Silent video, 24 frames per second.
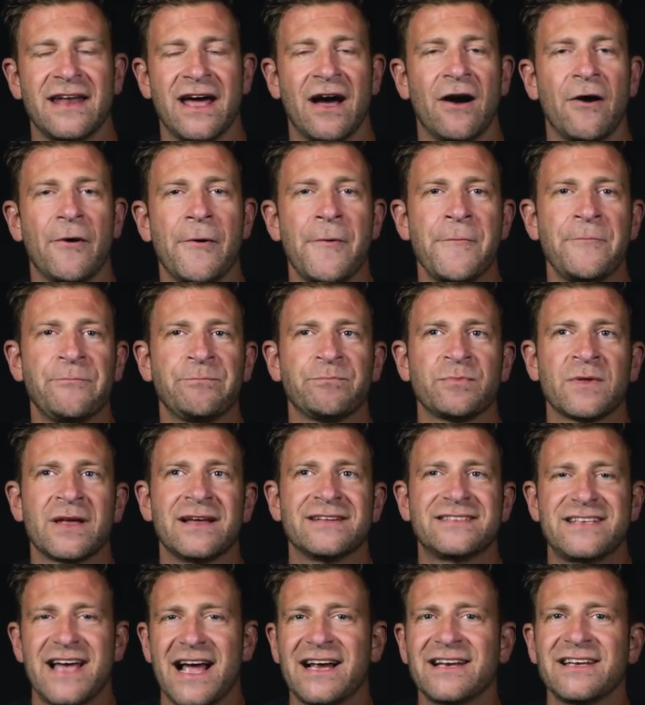Now,
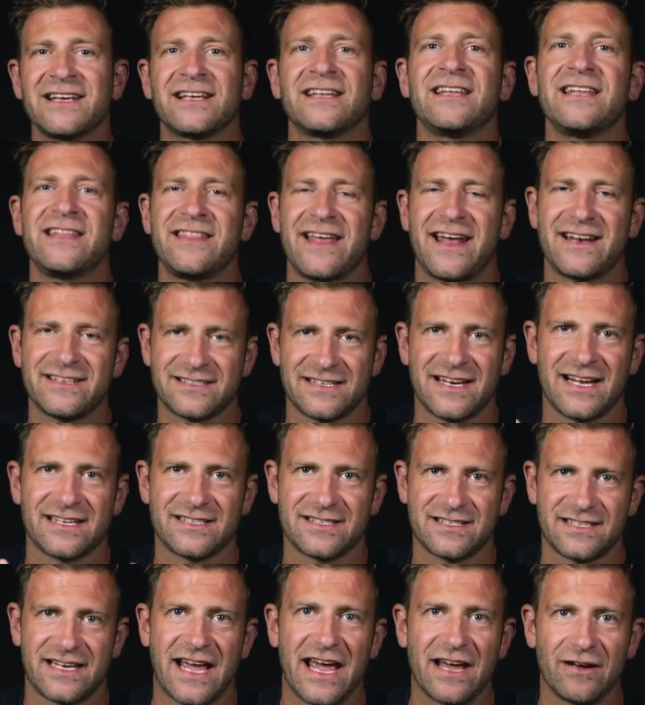technically that is
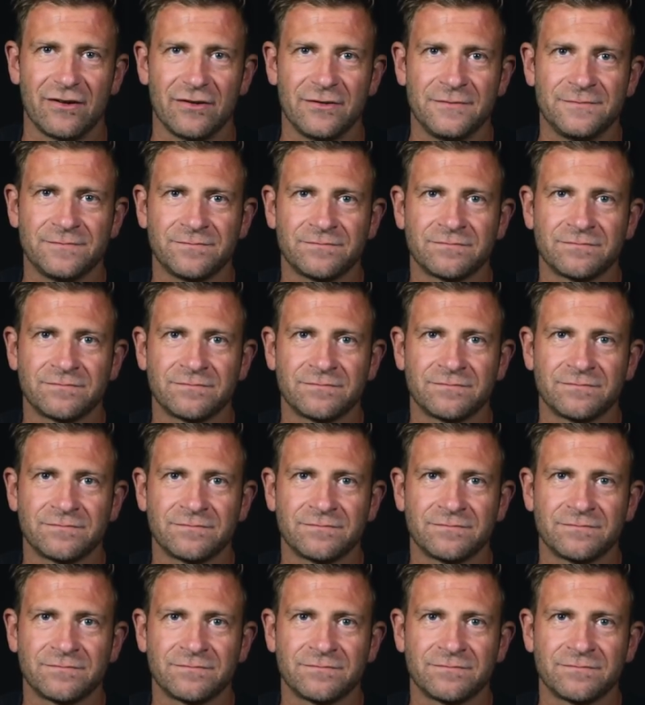not scale,